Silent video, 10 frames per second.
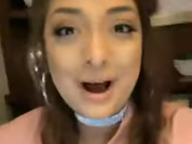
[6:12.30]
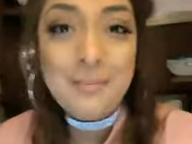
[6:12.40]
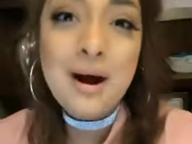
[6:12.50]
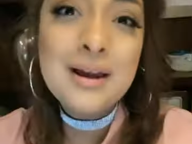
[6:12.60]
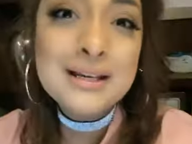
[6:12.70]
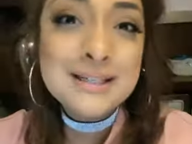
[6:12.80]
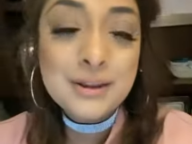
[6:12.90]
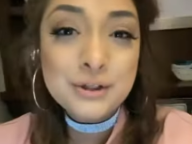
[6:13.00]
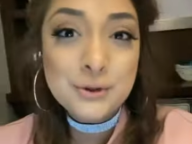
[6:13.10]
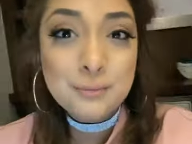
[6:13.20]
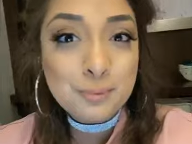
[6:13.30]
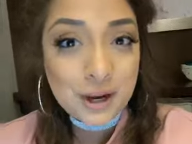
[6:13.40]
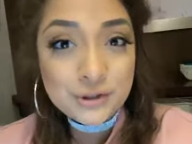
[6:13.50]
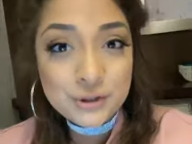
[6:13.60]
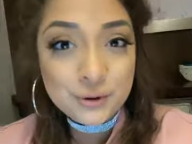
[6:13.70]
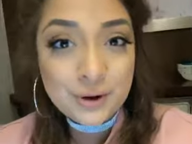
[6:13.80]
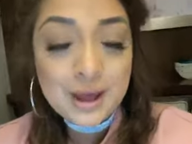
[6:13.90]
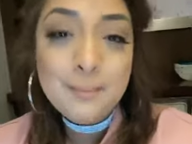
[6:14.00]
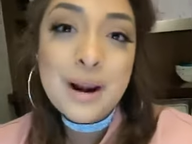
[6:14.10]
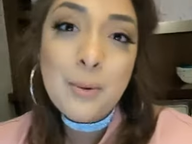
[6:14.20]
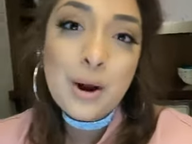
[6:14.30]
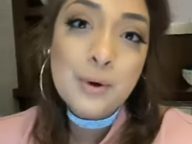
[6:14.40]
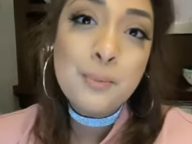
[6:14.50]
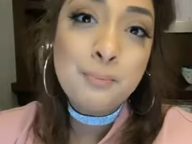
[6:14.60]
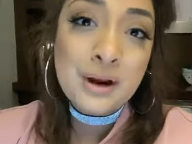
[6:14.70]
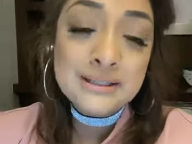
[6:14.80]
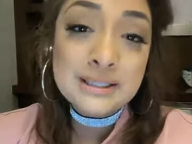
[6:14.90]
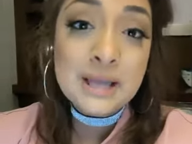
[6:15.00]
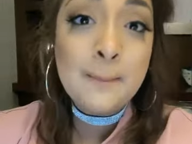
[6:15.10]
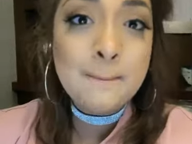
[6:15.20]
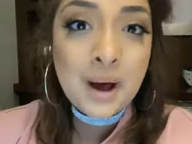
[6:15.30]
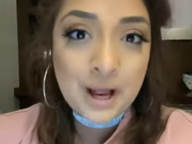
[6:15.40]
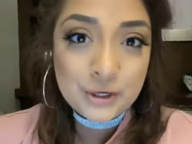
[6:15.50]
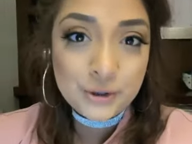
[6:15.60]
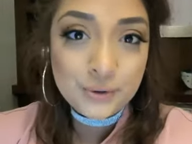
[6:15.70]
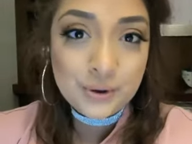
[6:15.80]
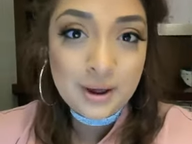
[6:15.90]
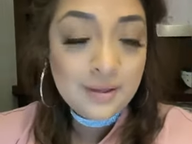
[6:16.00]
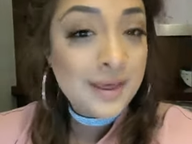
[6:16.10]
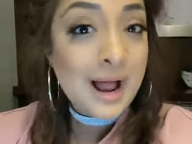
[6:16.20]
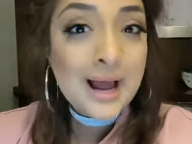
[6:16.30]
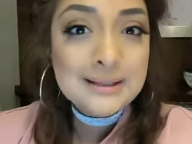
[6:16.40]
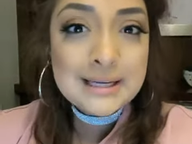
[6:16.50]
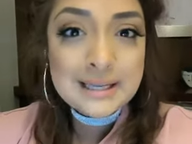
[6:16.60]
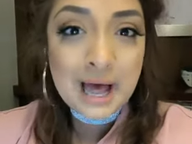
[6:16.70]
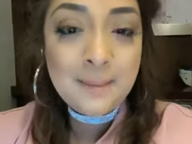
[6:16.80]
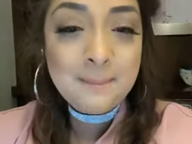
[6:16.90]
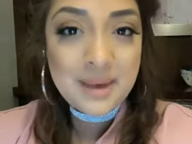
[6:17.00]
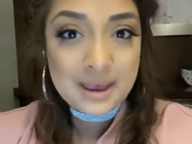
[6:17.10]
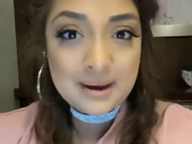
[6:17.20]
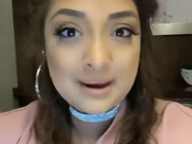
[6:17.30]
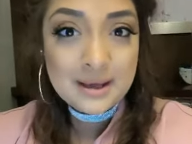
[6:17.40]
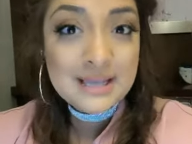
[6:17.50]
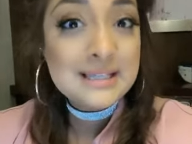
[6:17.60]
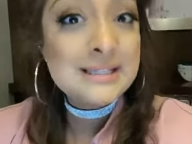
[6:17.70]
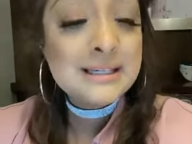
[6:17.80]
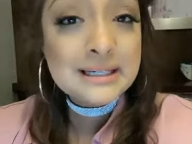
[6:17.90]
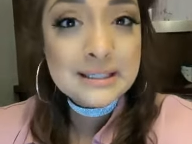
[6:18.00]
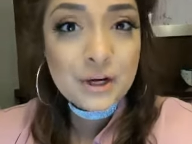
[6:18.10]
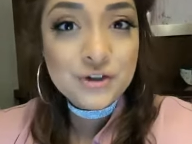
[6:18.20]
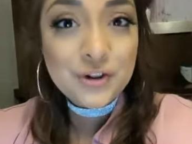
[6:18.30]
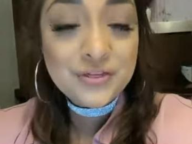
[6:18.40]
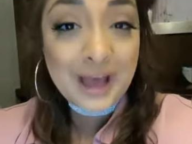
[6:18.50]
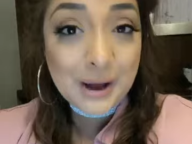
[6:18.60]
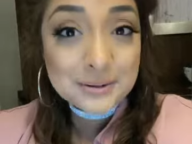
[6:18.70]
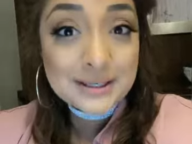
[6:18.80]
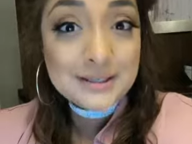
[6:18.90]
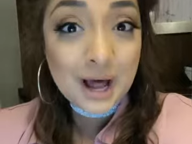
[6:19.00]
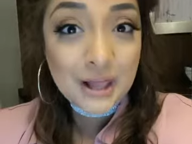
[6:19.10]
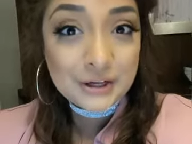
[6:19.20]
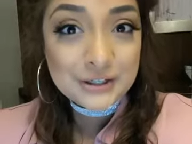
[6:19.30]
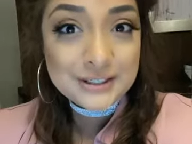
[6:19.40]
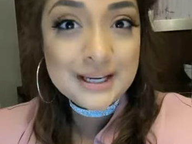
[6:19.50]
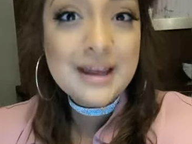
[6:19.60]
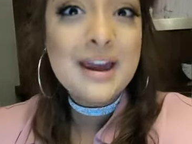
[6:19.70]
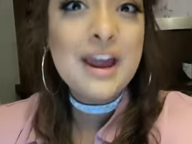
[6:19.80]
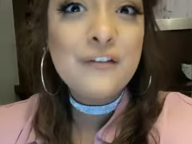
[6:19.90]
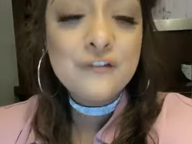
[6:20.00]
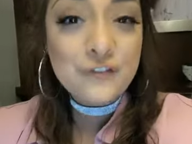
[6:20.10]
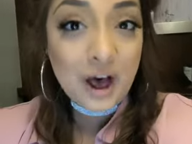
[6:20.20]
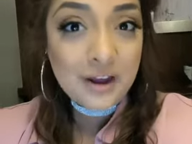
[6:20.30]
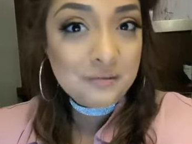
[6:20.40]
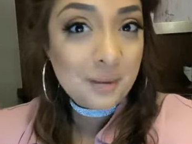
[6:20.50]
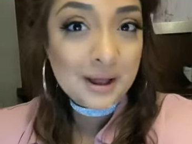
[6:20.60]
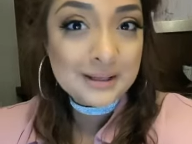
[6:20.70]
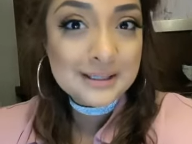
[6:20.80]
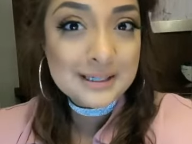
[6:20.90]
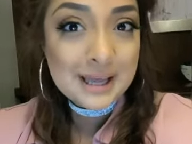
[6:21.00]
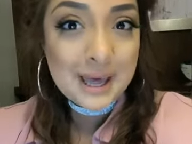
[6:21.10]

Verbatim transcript: I'm not going to say this to impress you, but I want to impress this upon you that I did not make $600,000 in five months